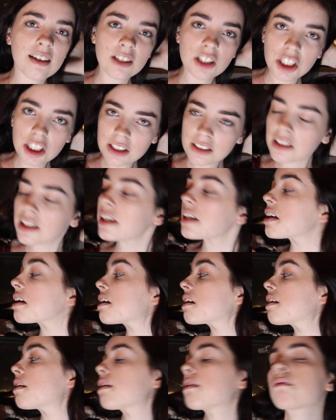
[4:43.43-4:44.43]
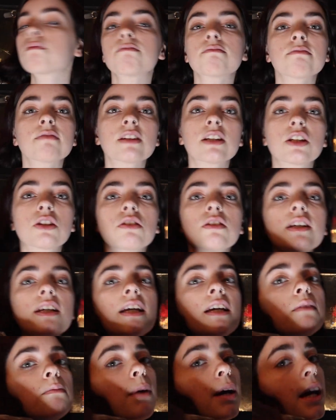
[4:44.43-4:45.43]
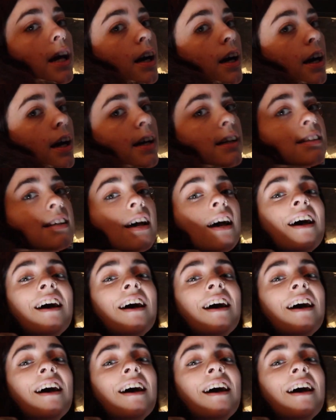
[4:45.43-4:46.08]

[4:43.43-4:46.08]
she's like literally in my hair, guys.